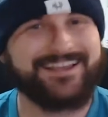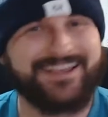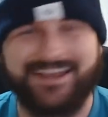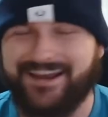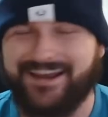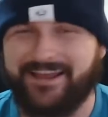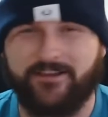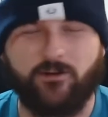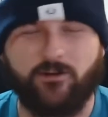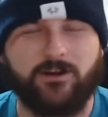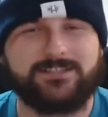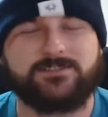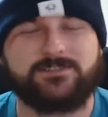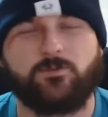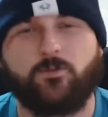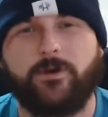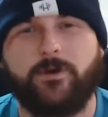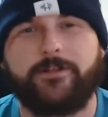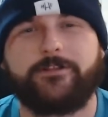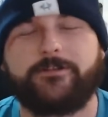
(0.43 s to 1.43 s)
G'day guys,
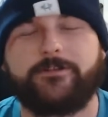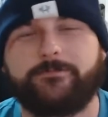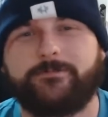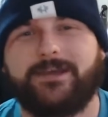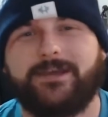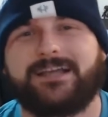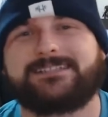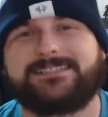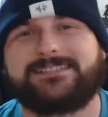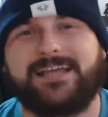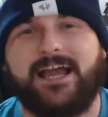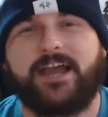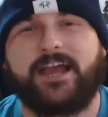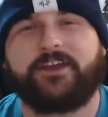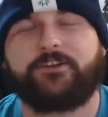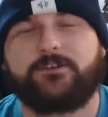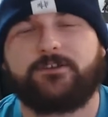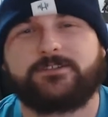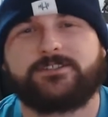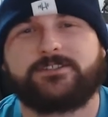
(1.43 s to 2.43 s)
and welcome back to
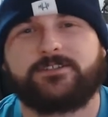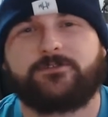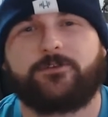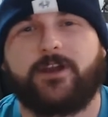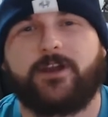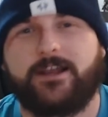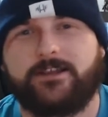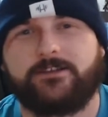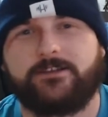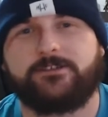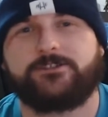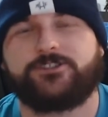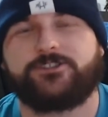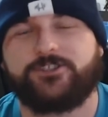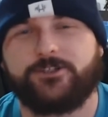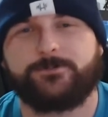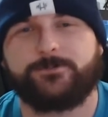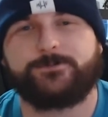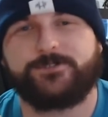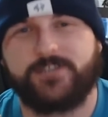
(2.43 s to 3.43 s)
ADOS the Great
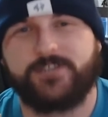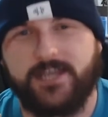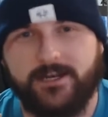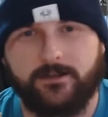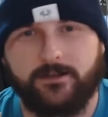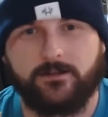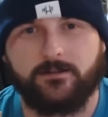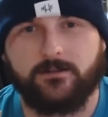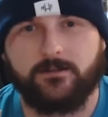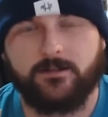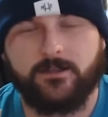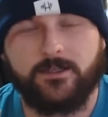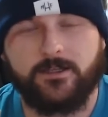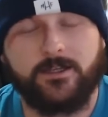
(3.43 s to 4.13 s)
YouTube channel.